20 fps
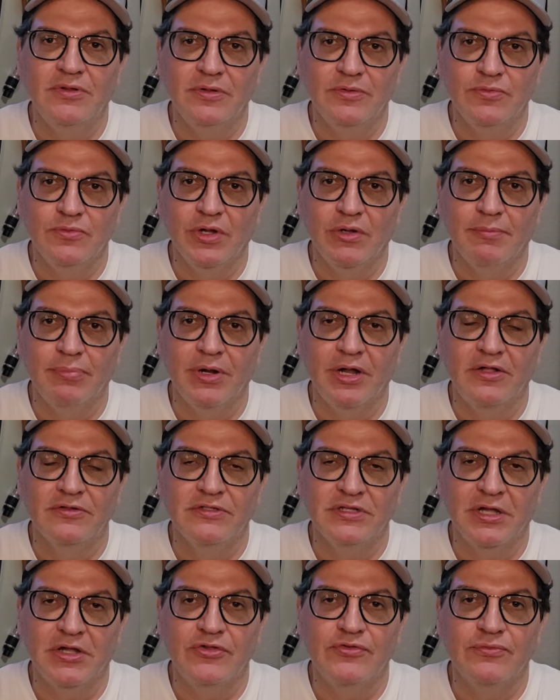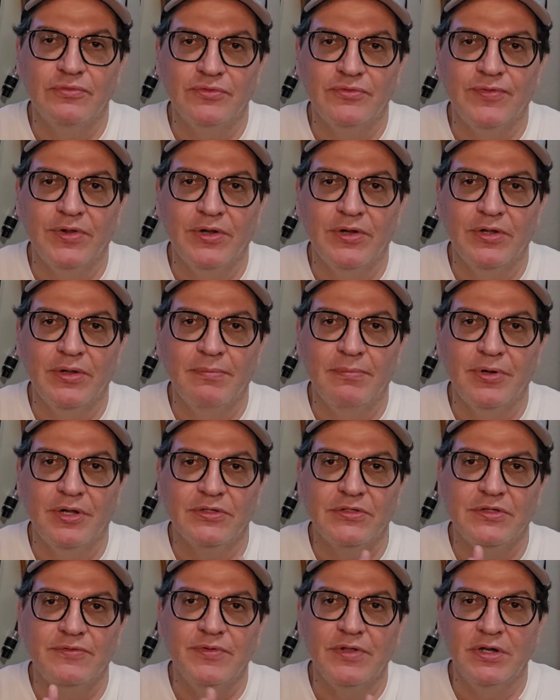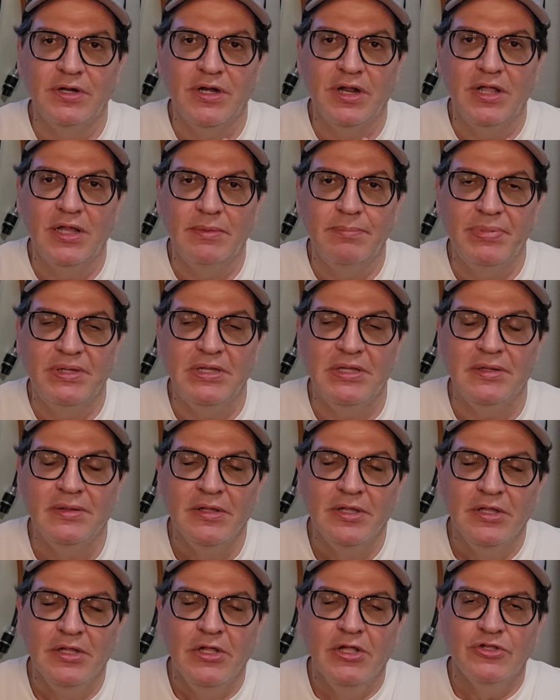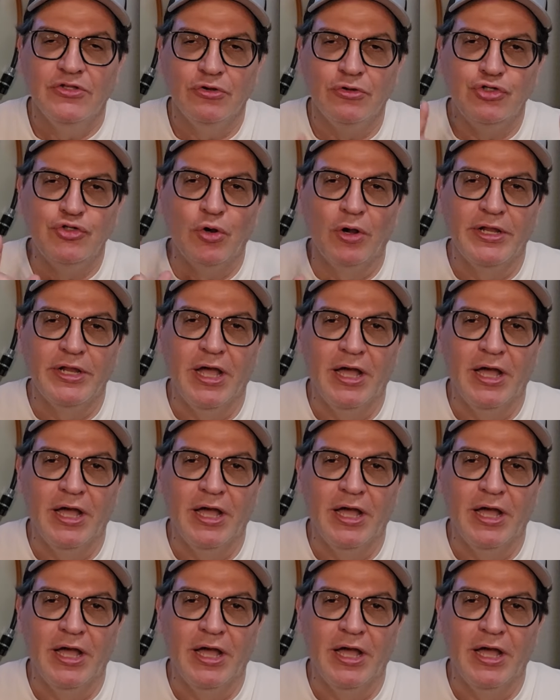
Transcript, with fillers: Rick Brown's house was very impressive in an AB. So enjoy,